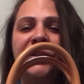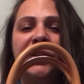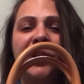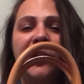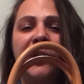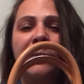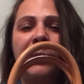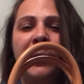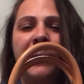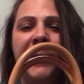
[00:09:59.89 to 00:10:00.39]

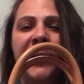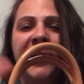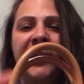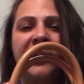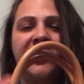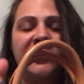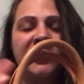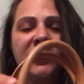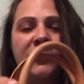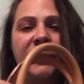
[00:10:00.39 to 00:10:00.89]
Sorry about my
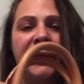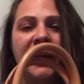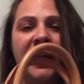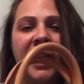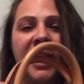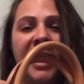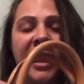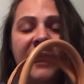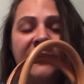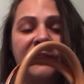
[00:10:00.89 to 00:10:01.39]
nails, but
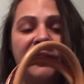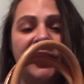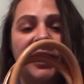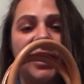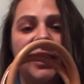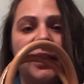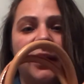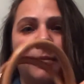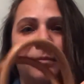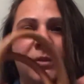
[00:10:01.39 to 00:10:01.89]
I have to
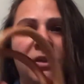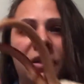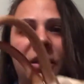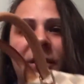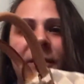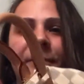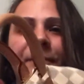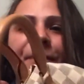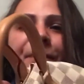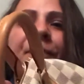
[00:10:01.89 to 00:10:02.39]
get them
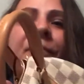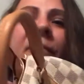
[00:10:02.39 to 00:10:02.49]
done.